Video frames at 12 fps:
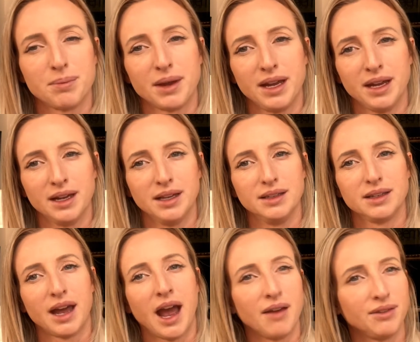and
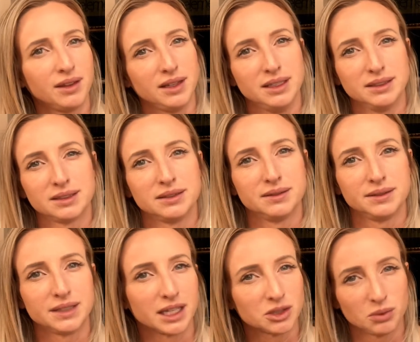having these
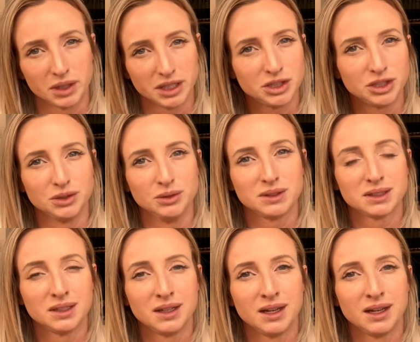sexual issues